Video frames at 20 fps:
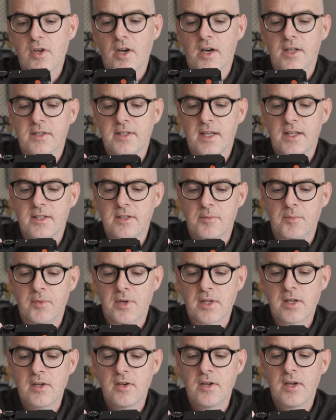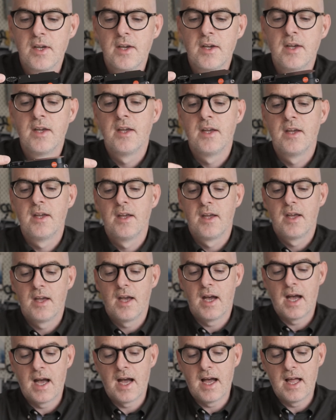content to bring you.
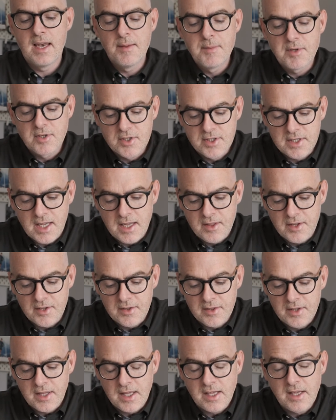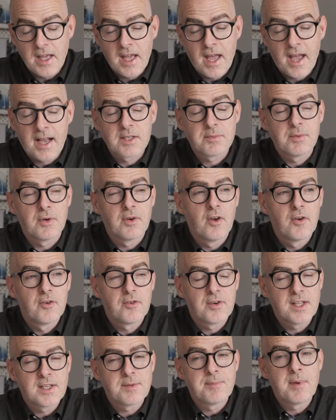Let me just say that the
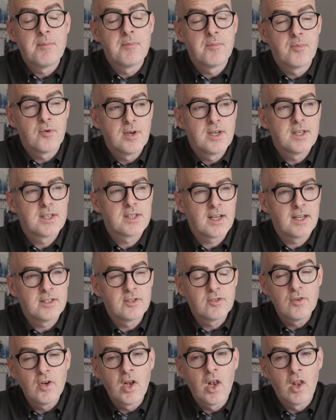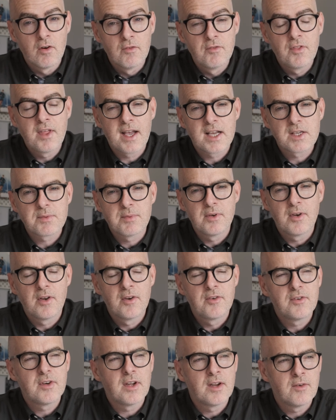X100 has been brilliant. I do love the
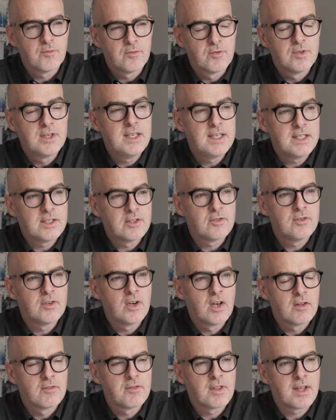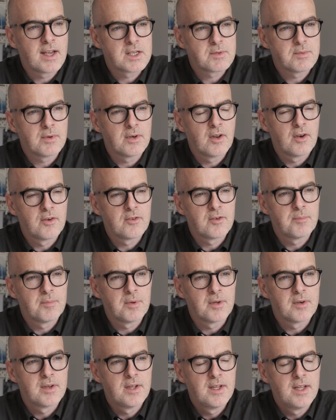X100. I really do love the X100,
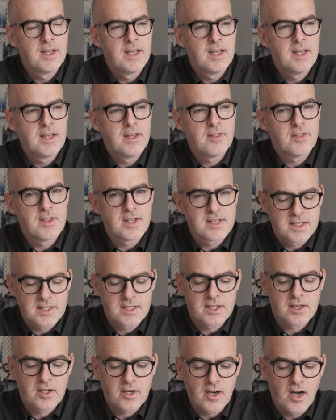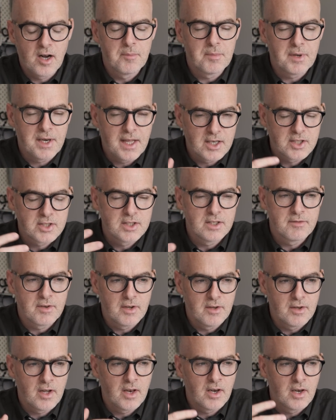but this is a combination of
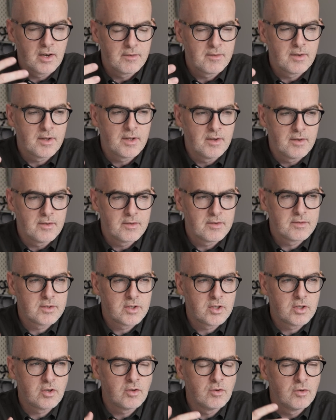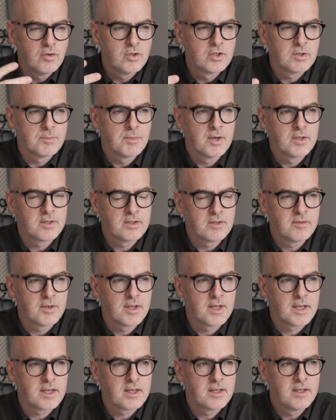a huge amount of
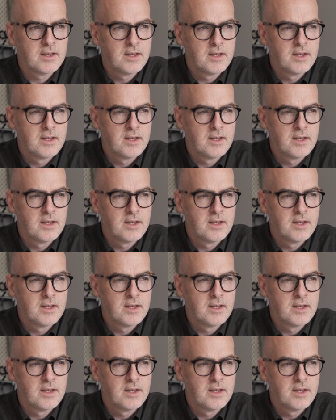like